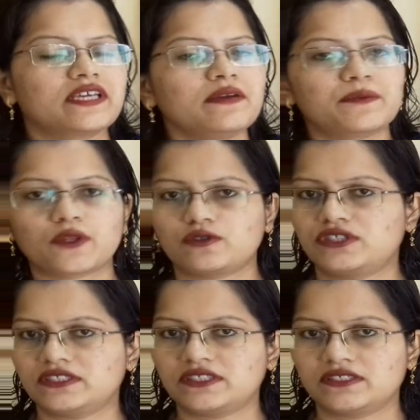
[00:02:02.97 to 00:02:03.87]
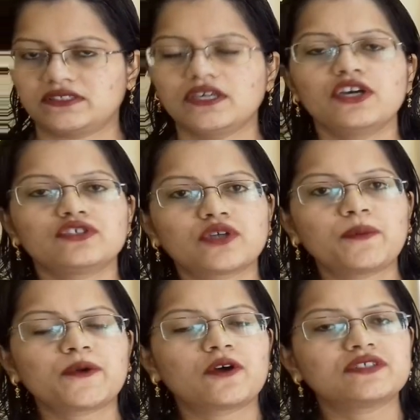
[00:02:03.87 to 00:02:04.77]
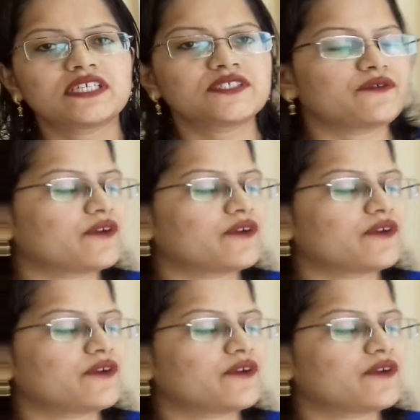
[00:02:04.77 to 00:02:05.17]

the processes. So process